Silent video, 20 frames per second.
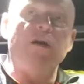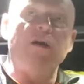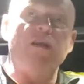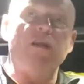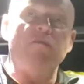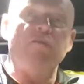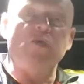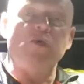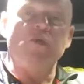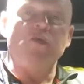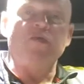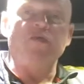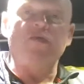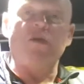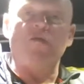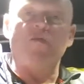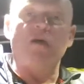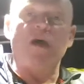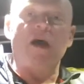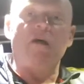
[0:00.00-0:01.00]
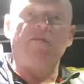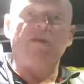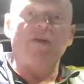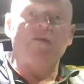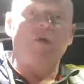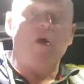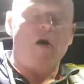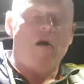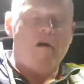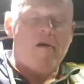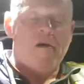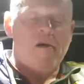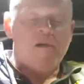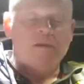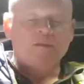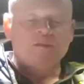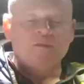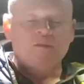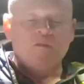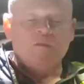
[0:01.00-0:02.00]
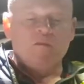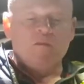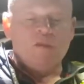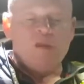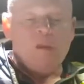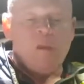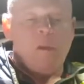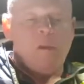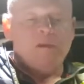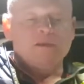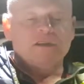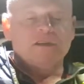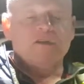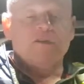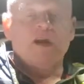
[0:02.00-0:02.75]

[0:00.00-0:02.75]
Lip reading: into the moors or wherever you are in